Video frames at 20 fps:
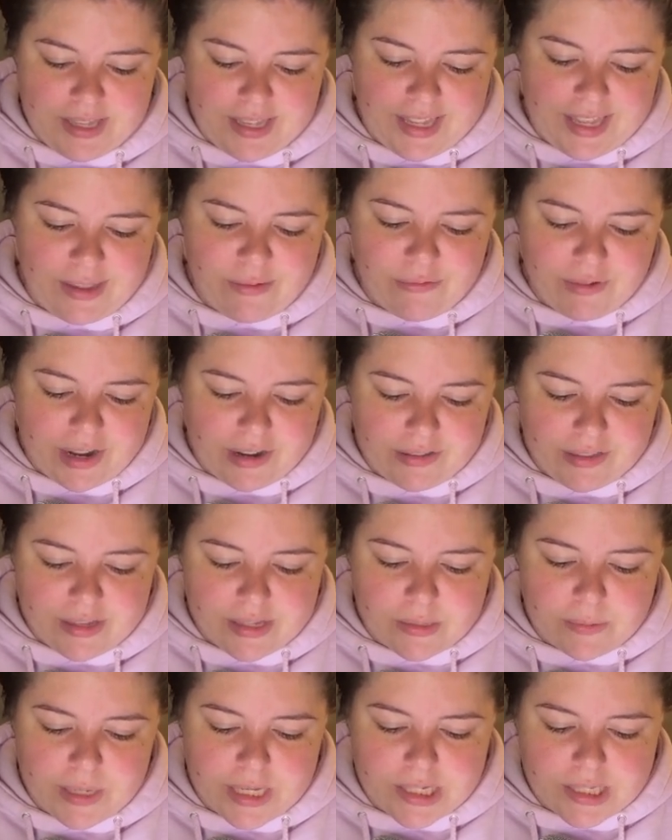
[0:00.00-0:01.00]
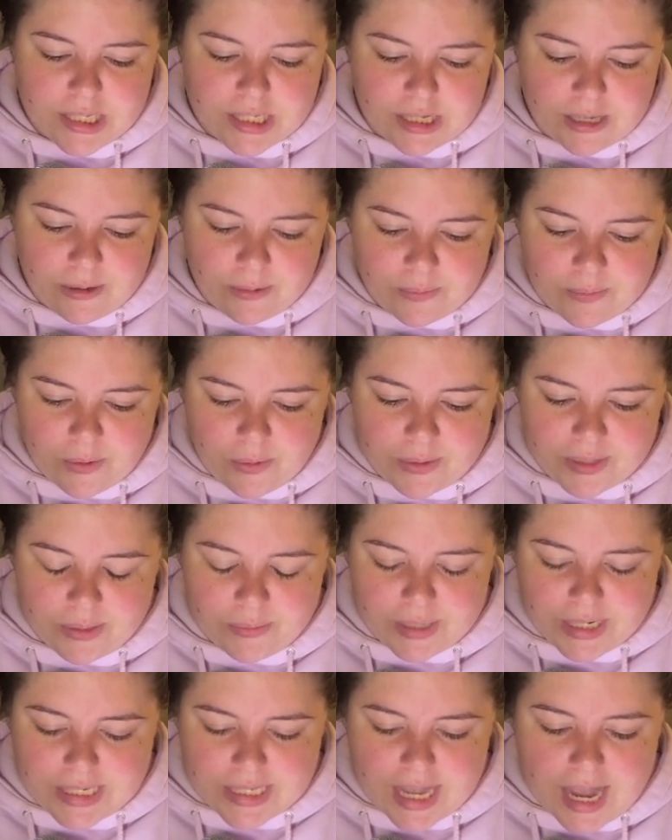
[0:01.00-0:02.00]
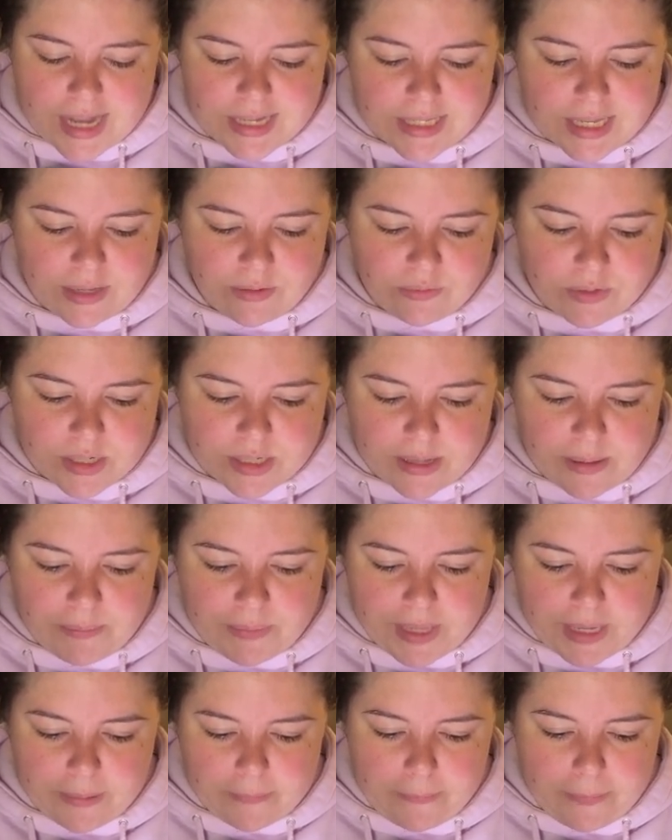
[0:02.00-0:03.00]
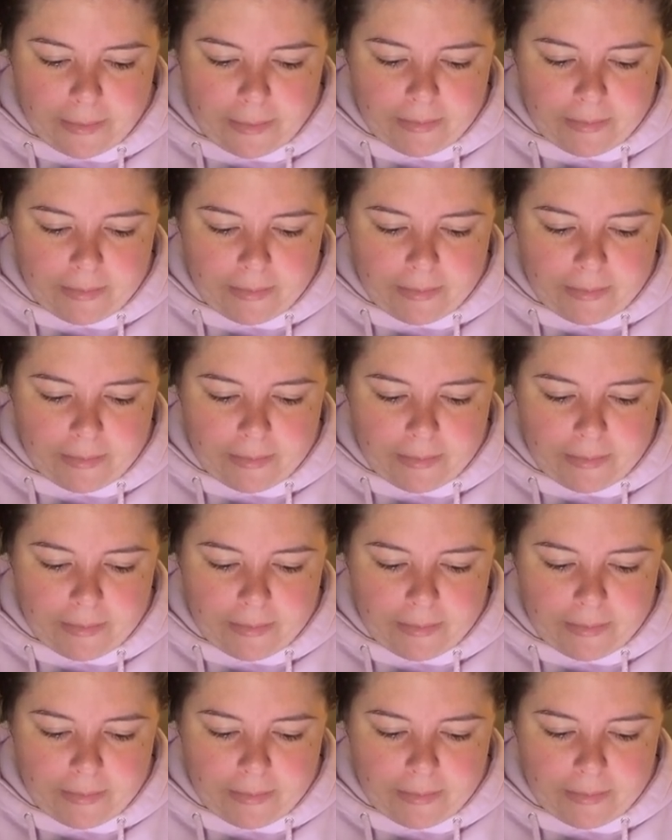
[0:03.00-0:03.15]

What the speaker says: He rarely speaks to you, only when he's asking for something."